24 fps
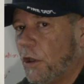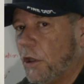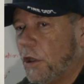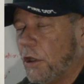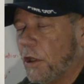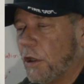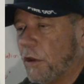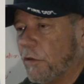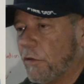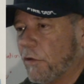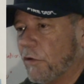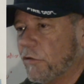
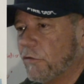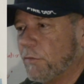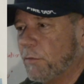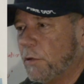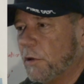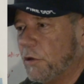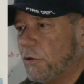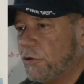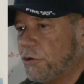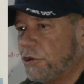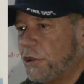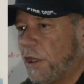Now, those
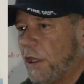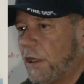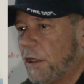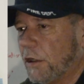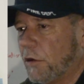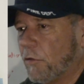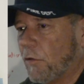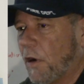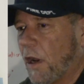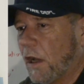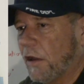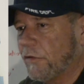blue
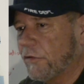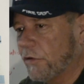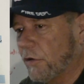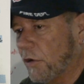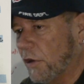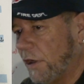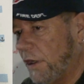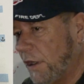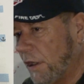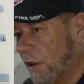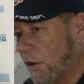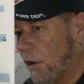shaded routes are
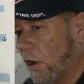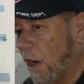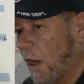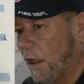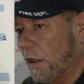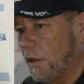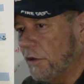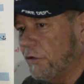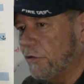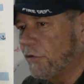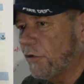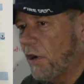
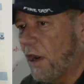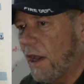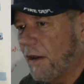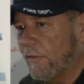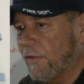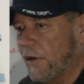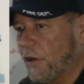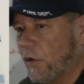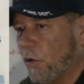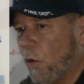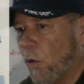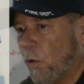inter-island
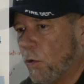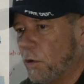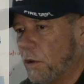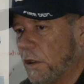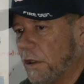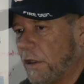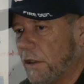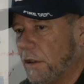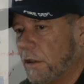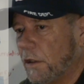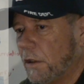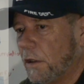traffic
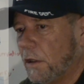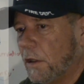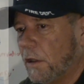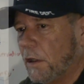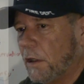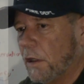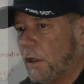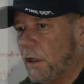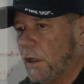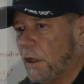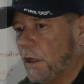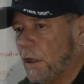only.
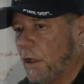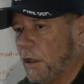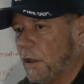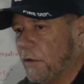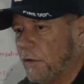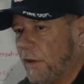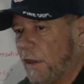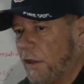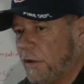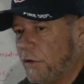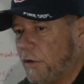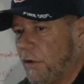
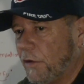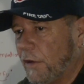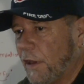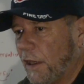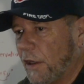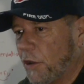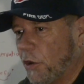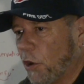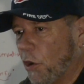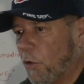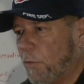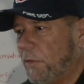They
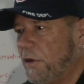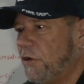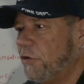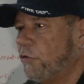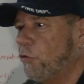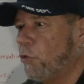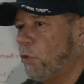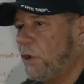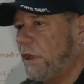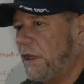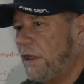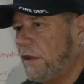go
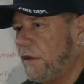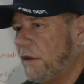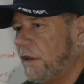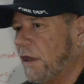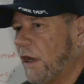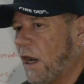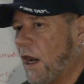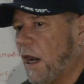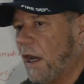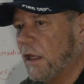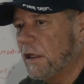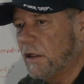between the
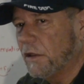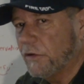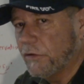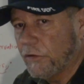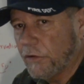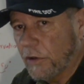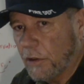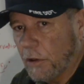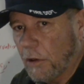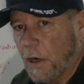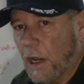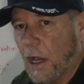islands
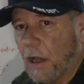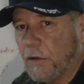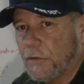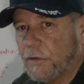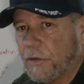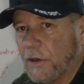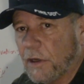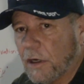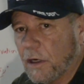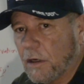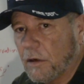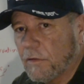that are out
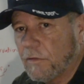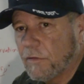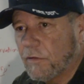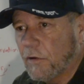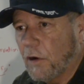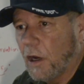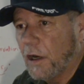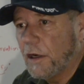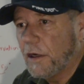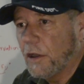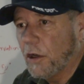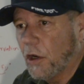there,
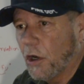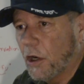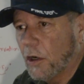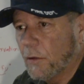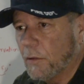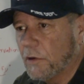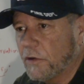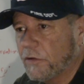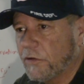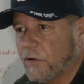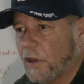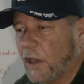Friday
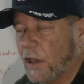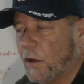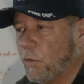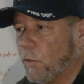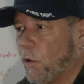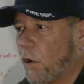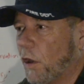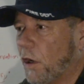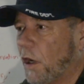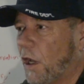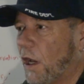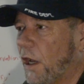Harbor, San
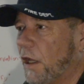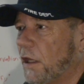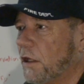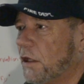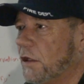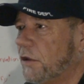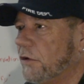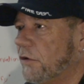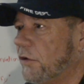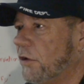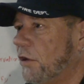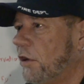Juan
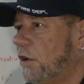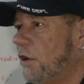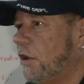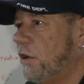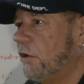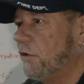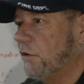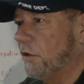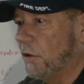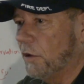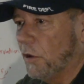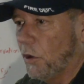Island,
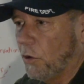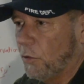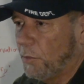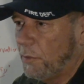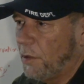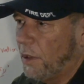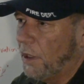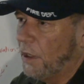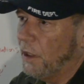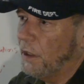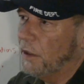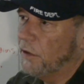to
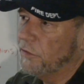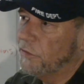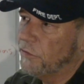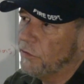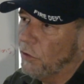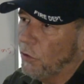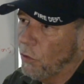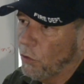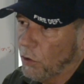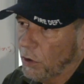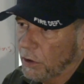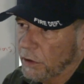Lopez, to
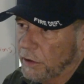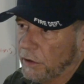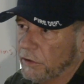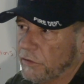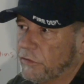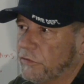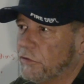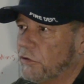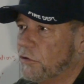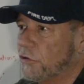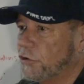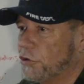
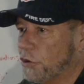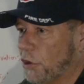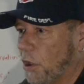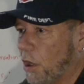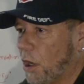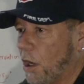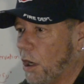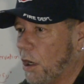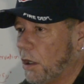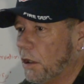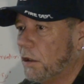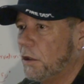Orcas, to
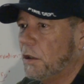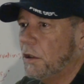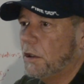Shaw,